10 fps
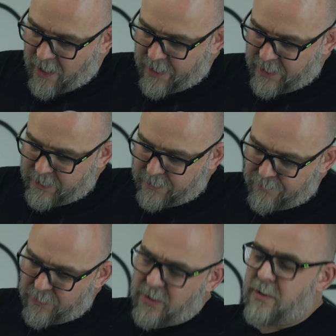
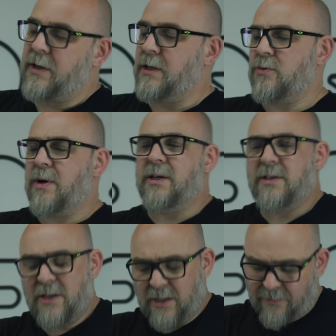The other thing as well
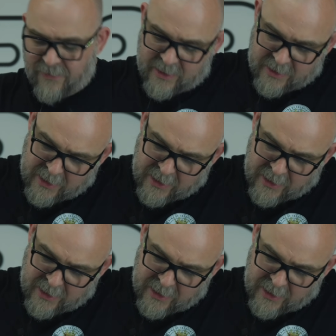is this fits